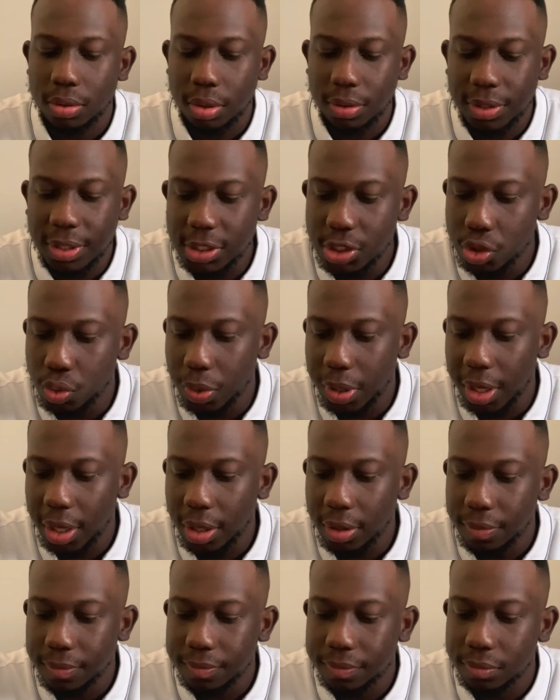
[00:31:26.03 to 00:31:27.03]
This
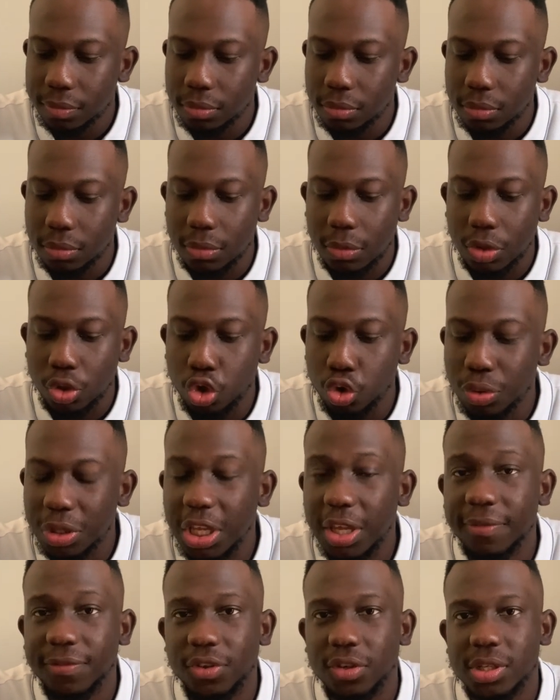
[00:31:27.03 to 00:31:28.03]
way, you
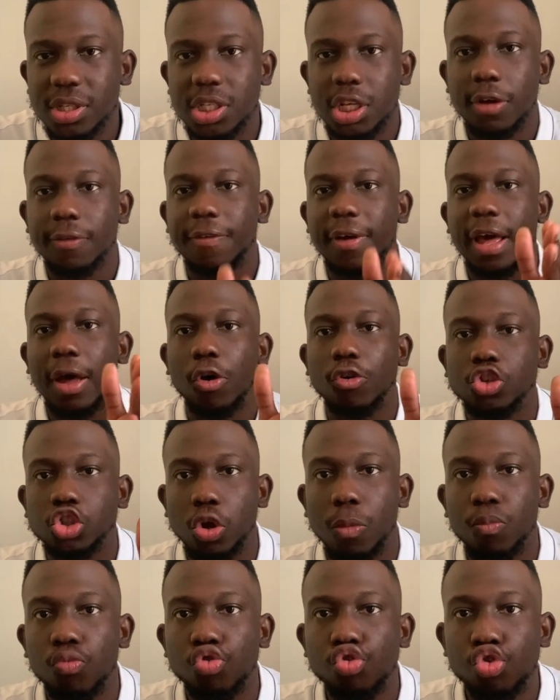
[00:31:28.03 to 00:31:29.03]
give yourself
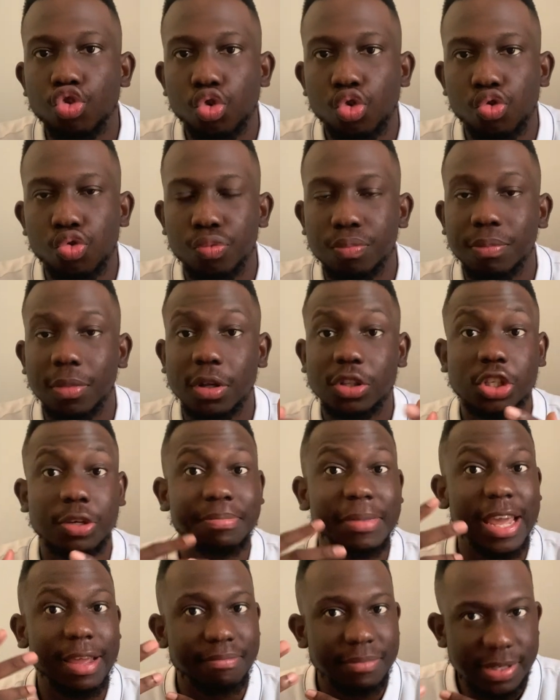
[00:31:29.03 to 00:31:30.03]
some room to
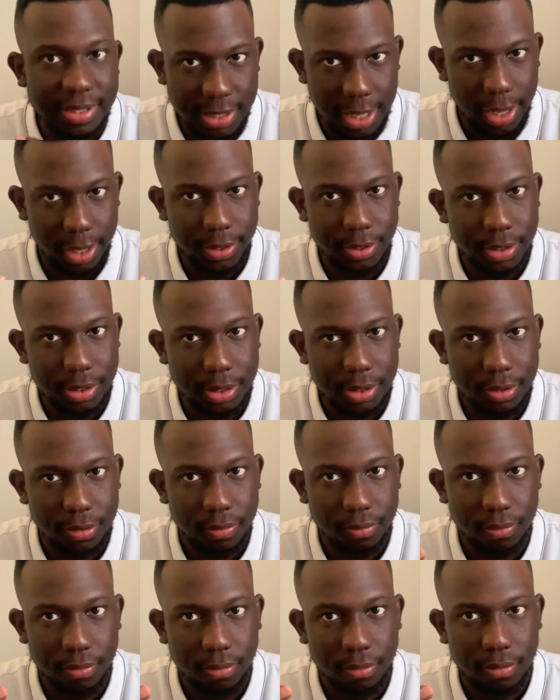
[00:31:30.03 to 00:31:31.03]
make mistakes.
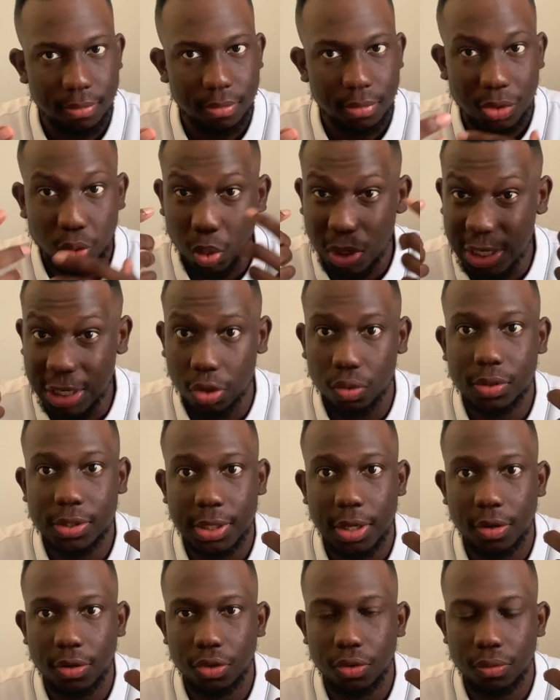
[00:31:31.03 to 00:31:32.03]
That's what they don't
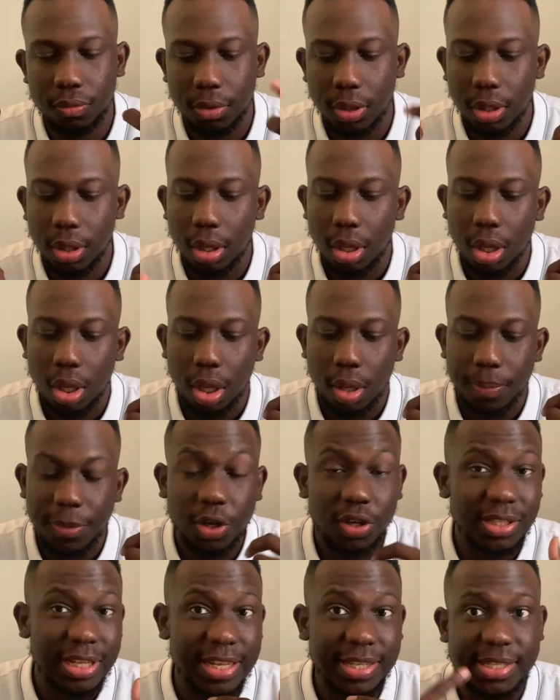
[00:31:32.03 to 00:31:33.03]
tell you.
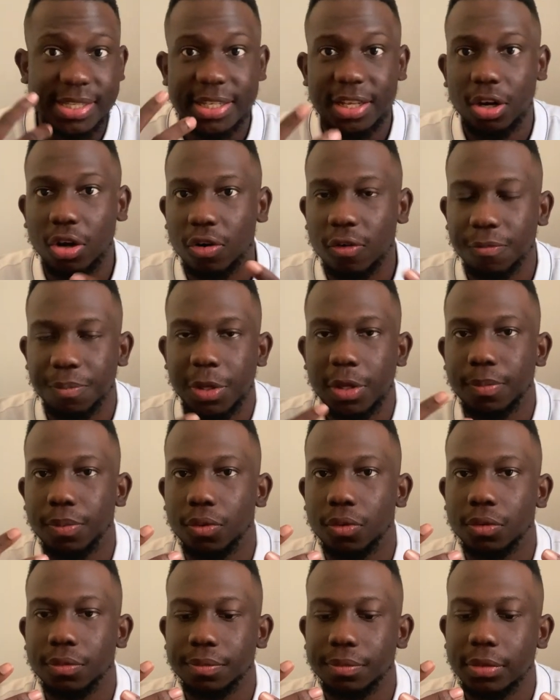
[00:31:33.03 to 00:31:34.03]
Because I see a lot of
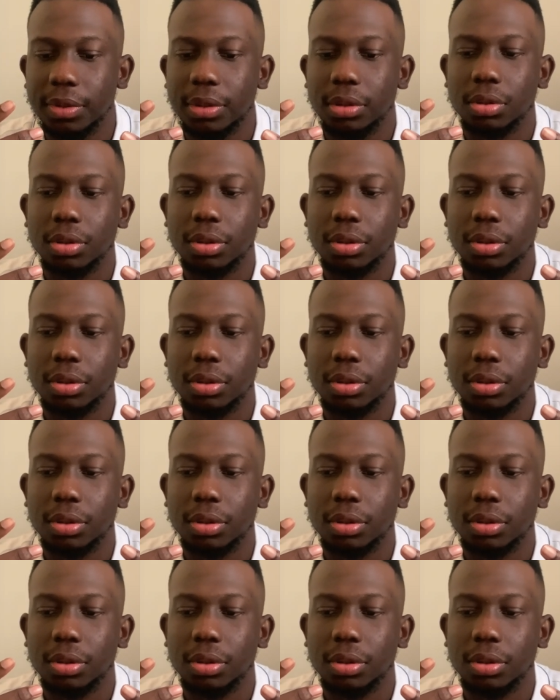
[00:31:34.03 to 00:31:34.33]
people